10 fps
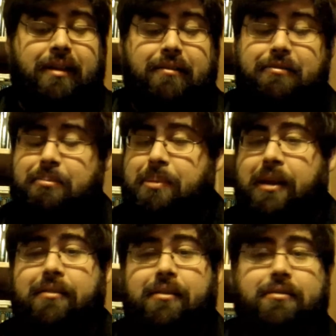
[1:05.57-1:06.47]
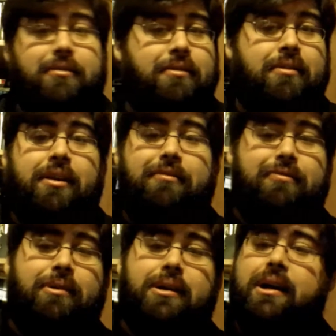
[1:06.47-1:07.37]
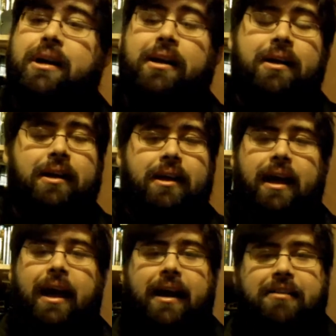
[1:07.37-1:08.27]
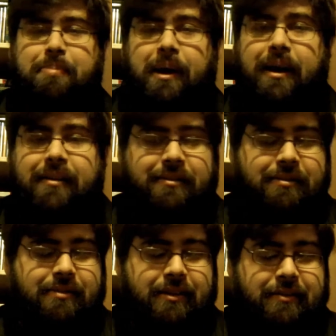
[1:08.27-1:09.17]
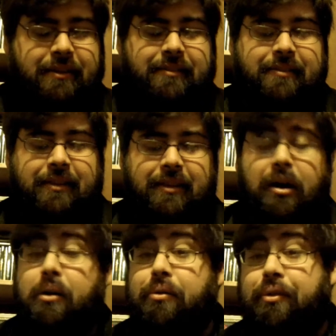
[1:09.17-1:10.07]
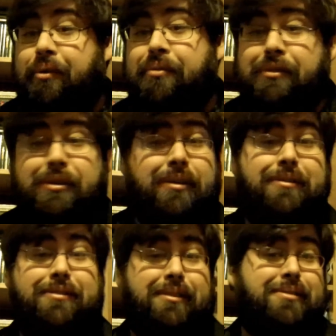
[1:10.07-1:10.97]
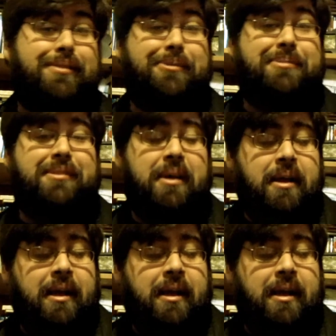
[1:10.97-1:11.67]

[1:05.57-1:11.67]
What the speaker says: They have PlayStation 3, 4, Xbox 360, all those good systems.